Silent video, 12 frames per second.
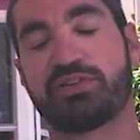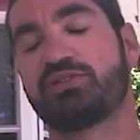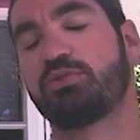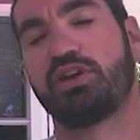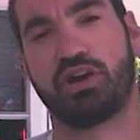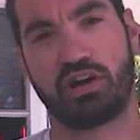
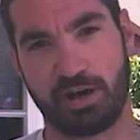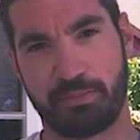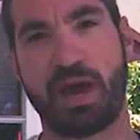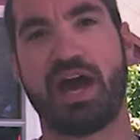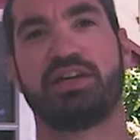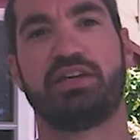Yes, we are
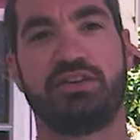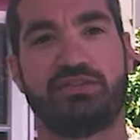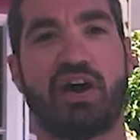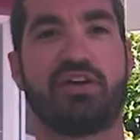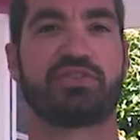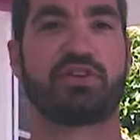Patty
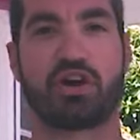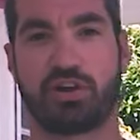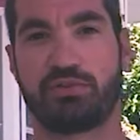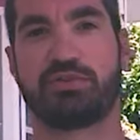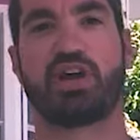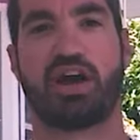
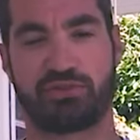5-star.